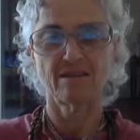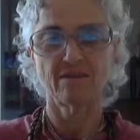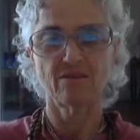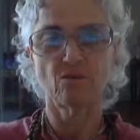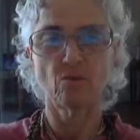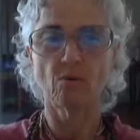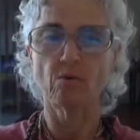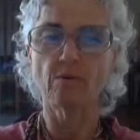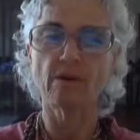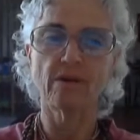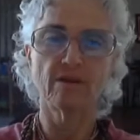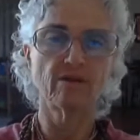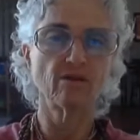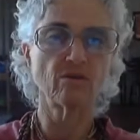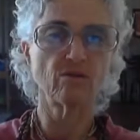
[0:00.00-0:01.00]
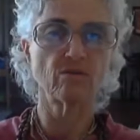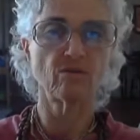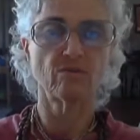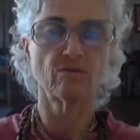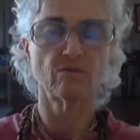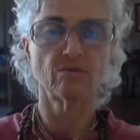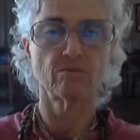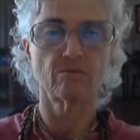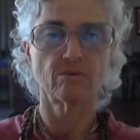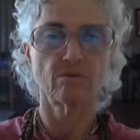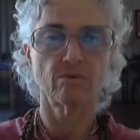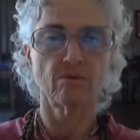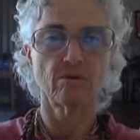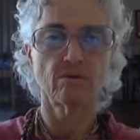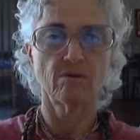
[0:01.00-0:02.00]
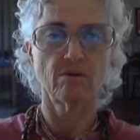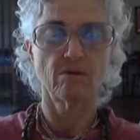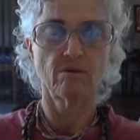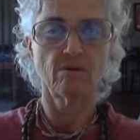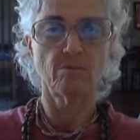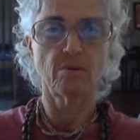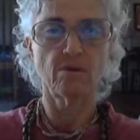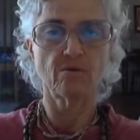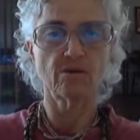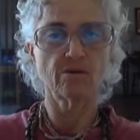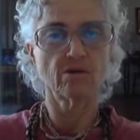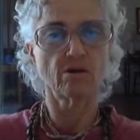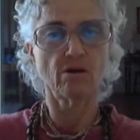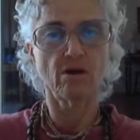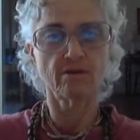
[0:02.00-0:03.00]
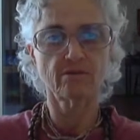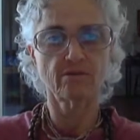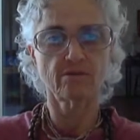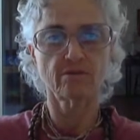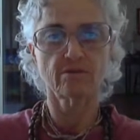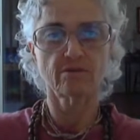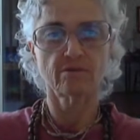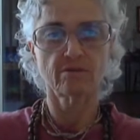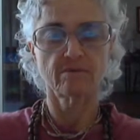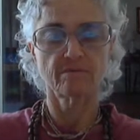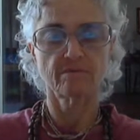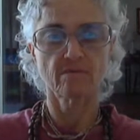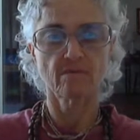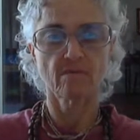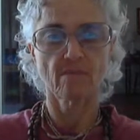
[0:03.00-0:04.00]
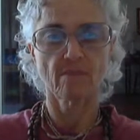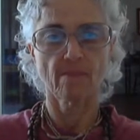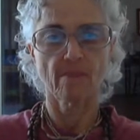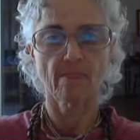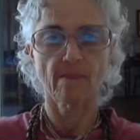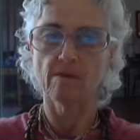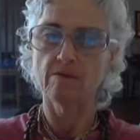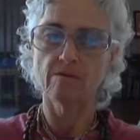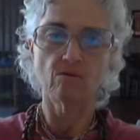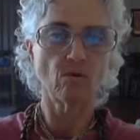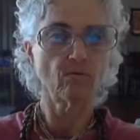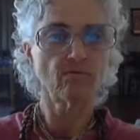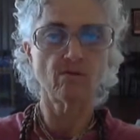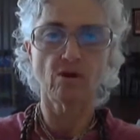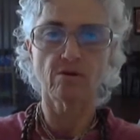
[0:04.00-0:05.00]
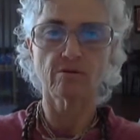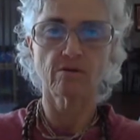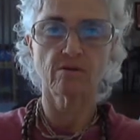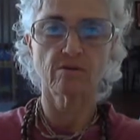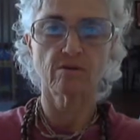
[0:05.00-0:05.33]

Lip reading: Do what we need to do to be Krishna conscious. No fault insurance.